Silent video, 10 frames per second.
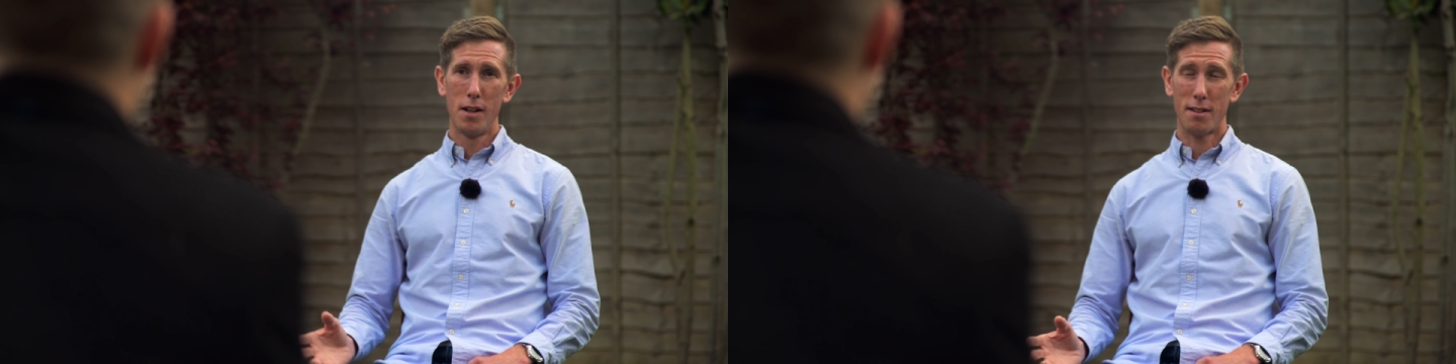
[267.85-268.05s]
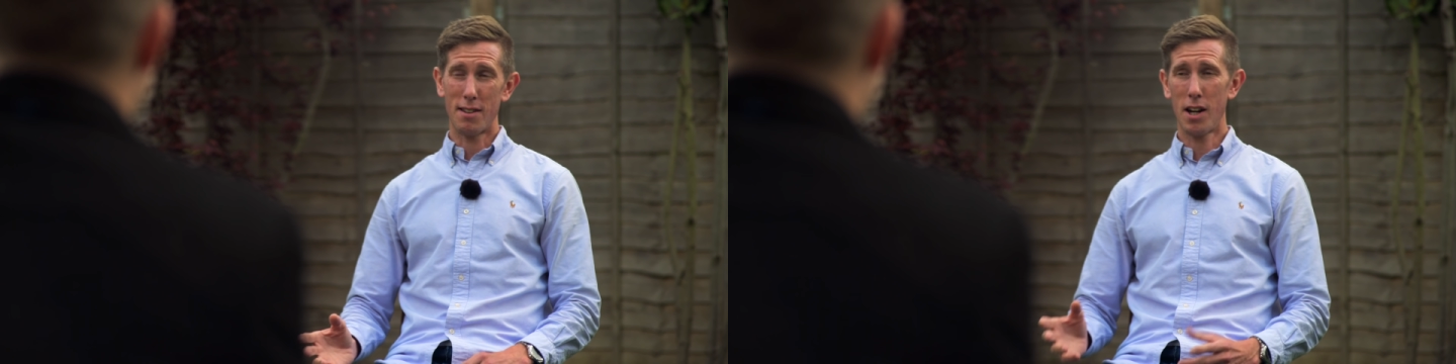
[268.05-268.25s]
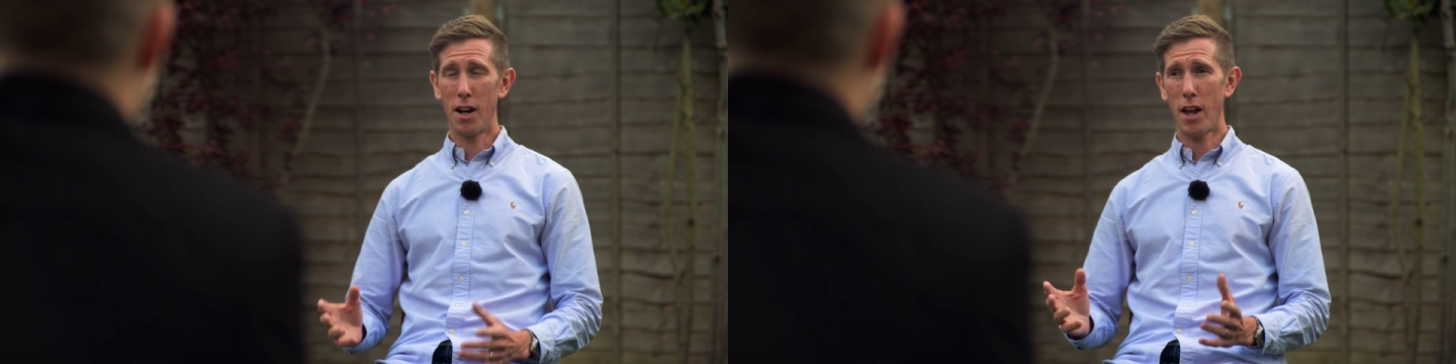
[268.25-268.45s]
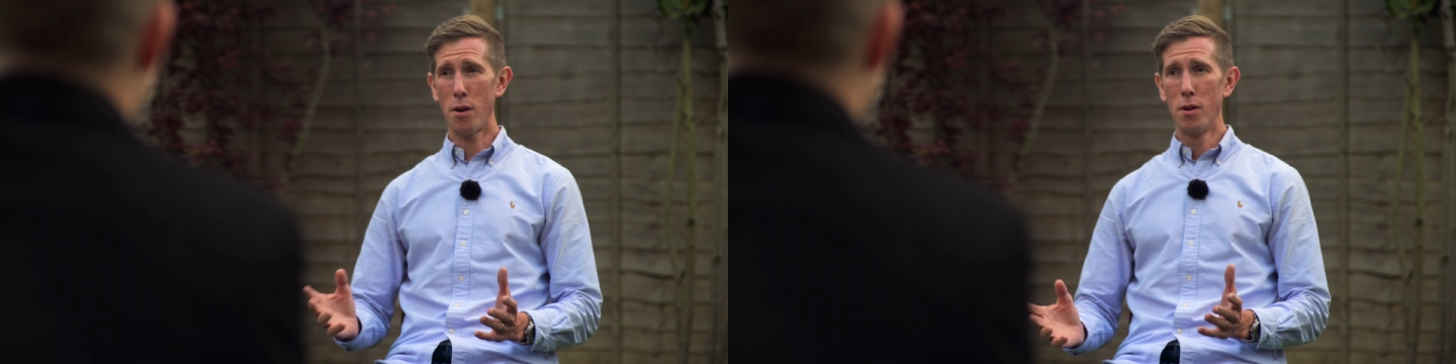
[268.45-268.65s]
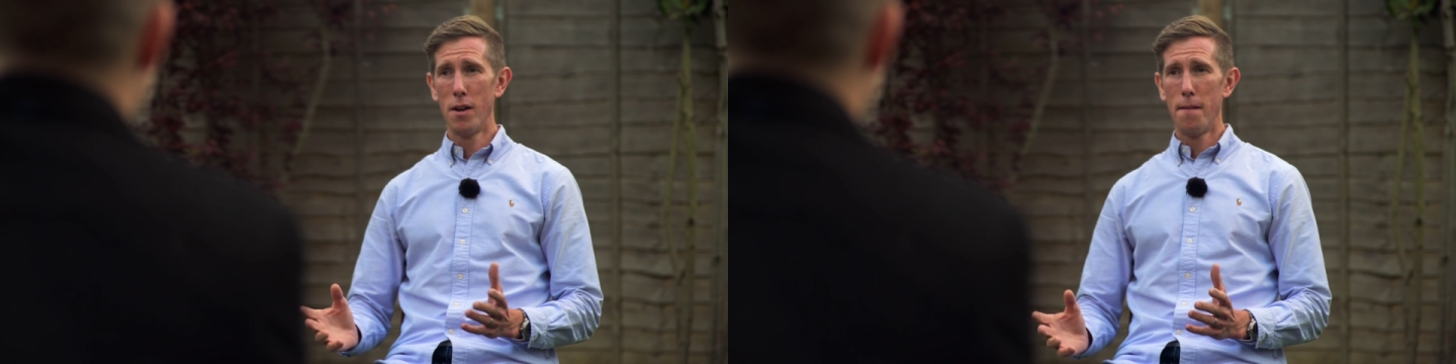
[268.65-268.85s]
So
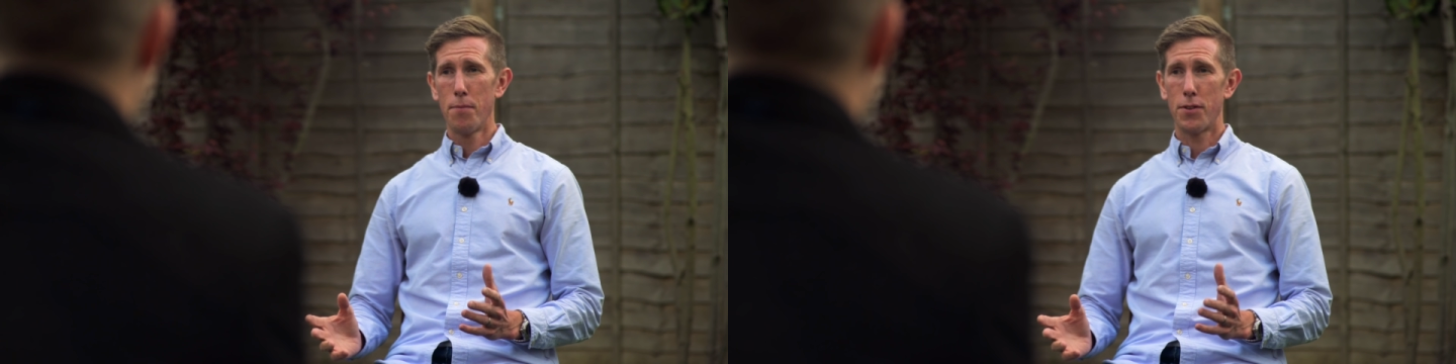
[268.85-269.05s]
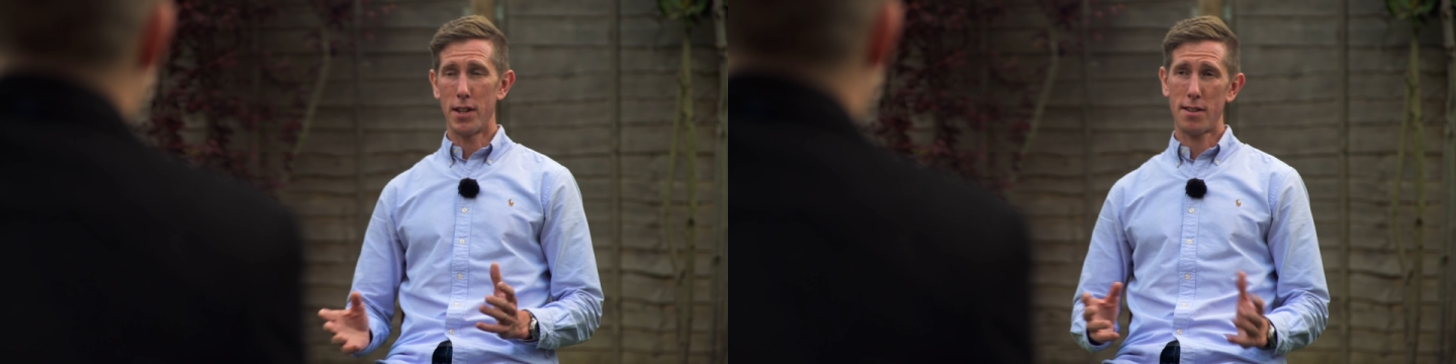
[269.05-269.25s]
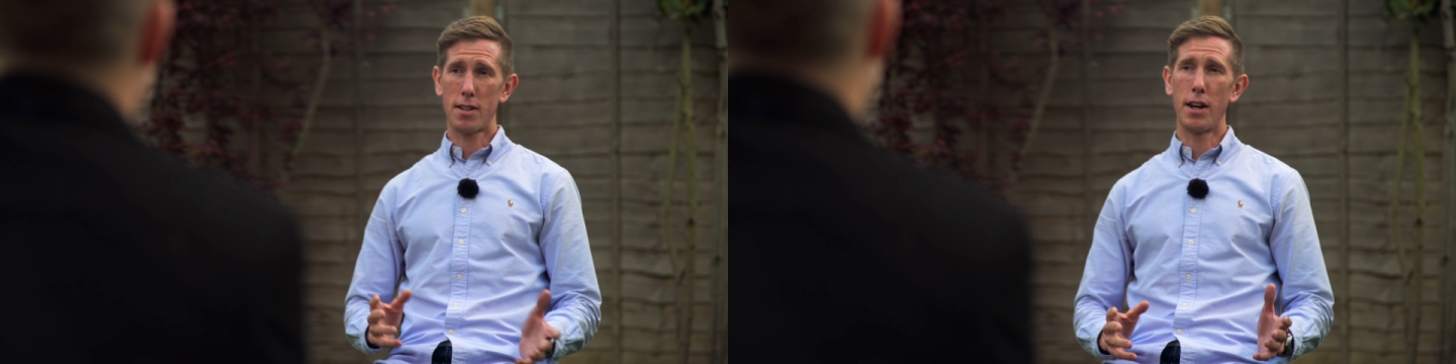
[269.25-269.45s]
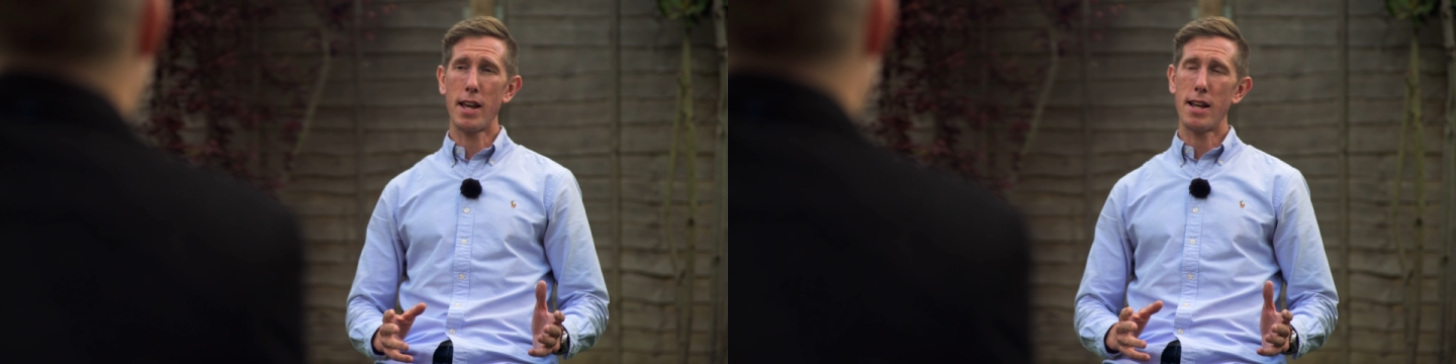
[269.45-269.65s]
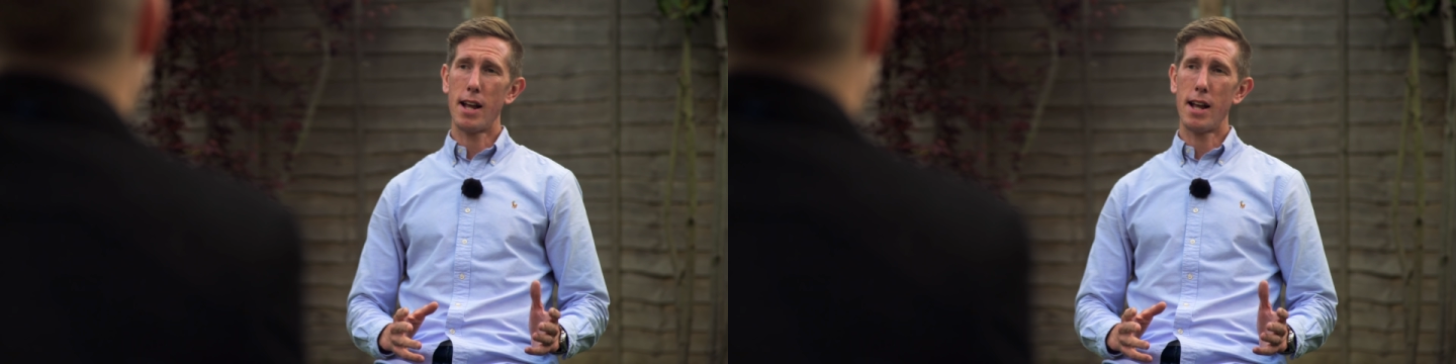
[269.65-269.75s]
Tado did a study